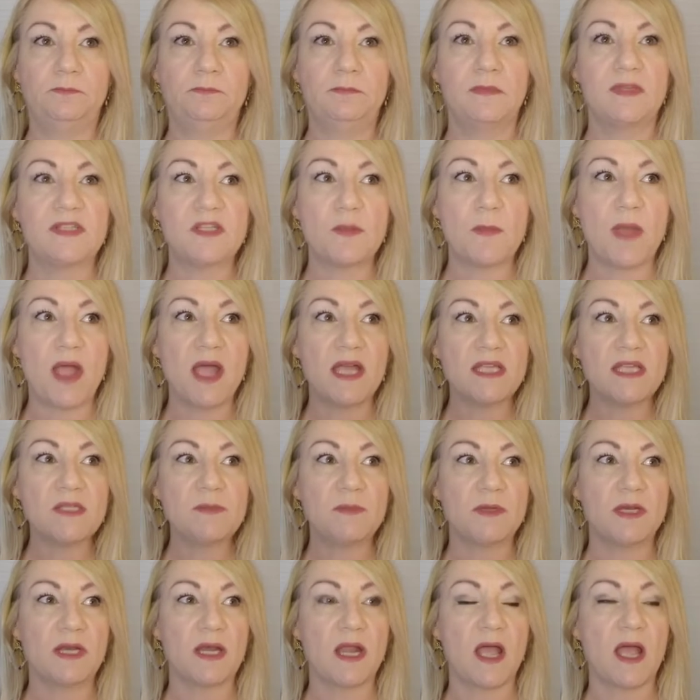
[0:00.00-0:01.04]
so my
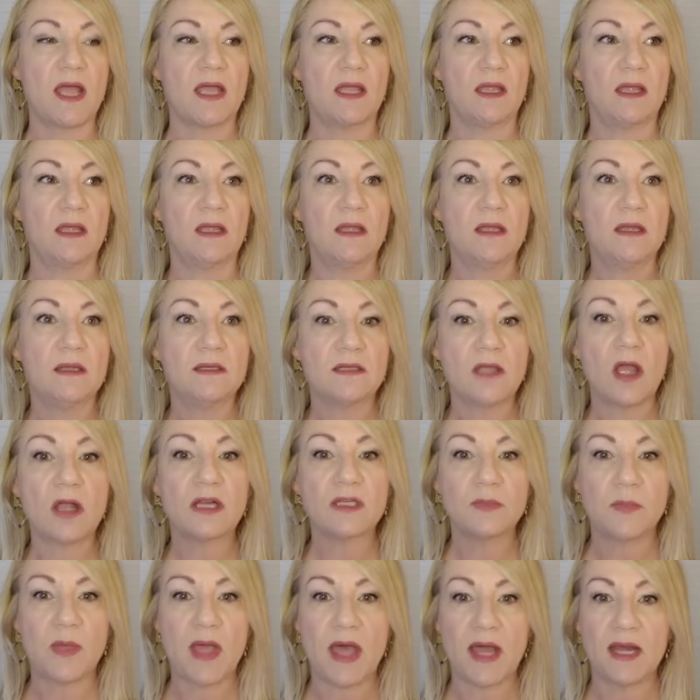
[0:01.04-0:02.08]
husband and I talked
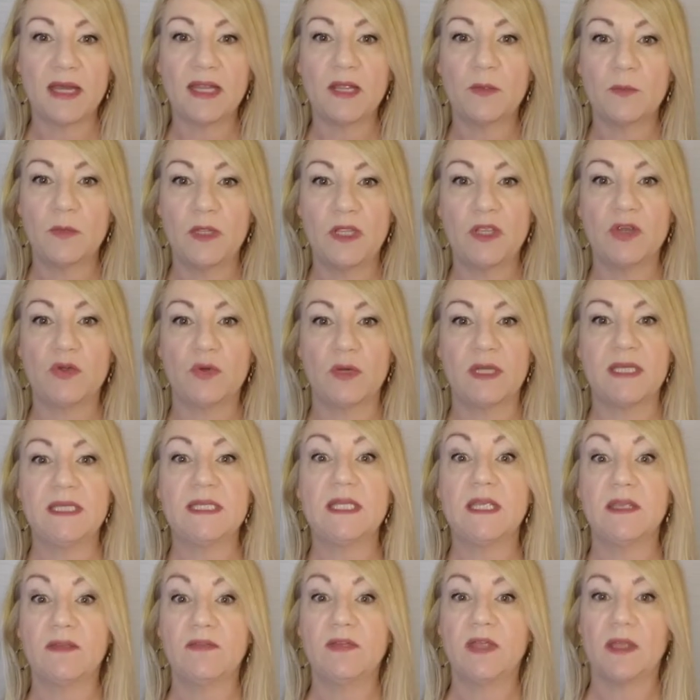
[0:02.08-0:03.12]
about it, and we agreed to
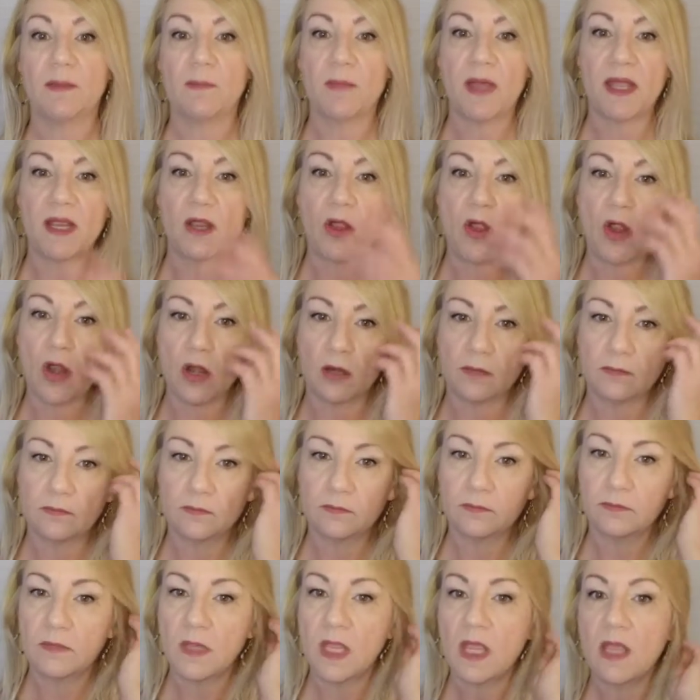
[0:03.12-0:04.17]
give him my car.
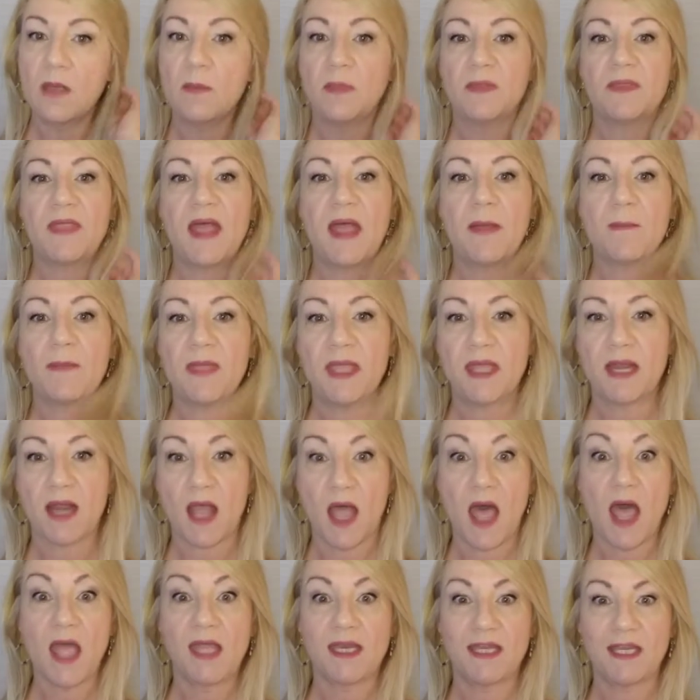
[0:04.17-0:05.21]
But that meant
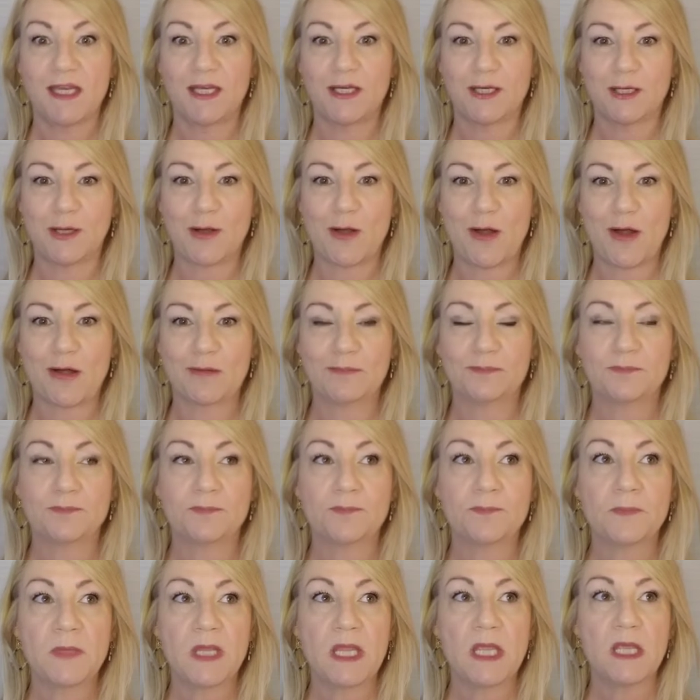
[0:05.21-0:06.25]
I needed a car.
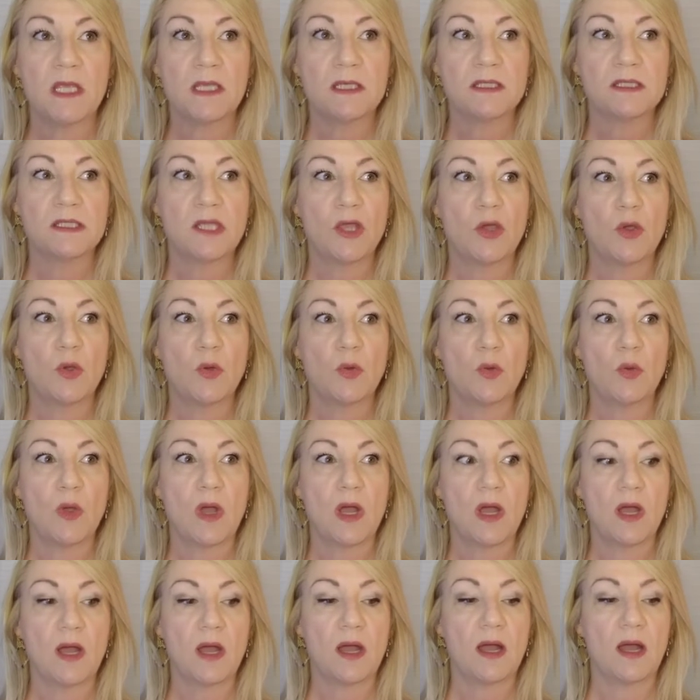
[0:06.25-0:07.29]
So
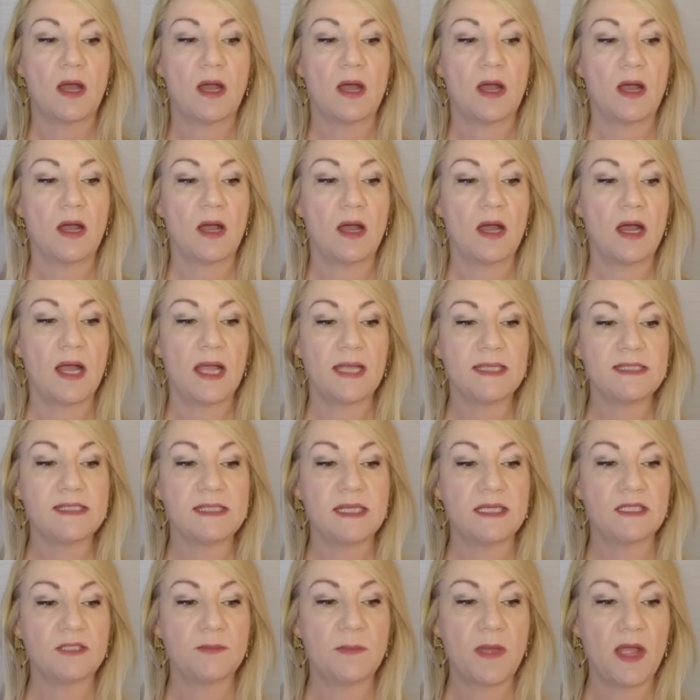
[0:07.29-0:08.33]
I
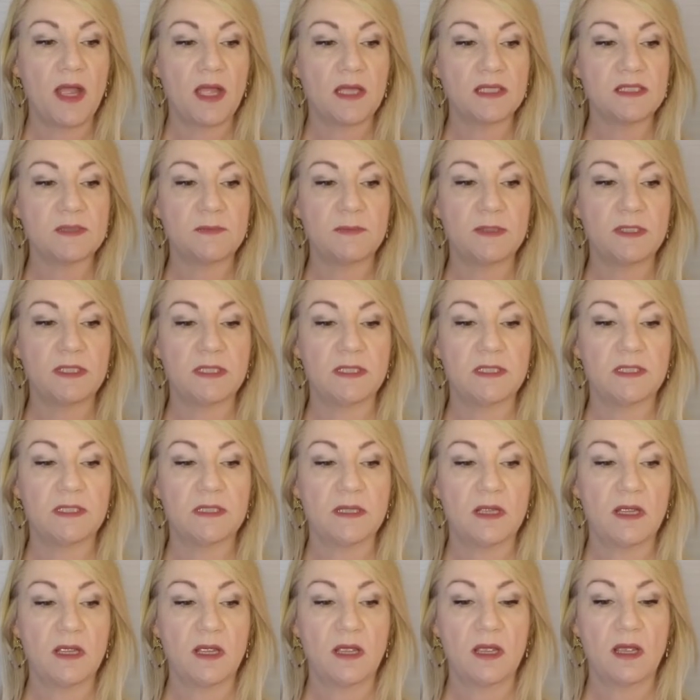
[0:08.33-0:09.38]
said to my husband,
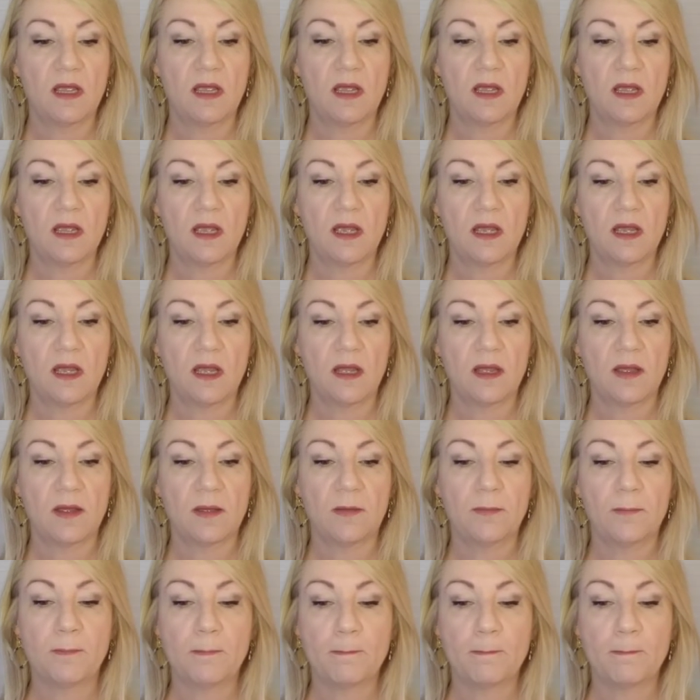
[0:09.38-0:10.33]
um,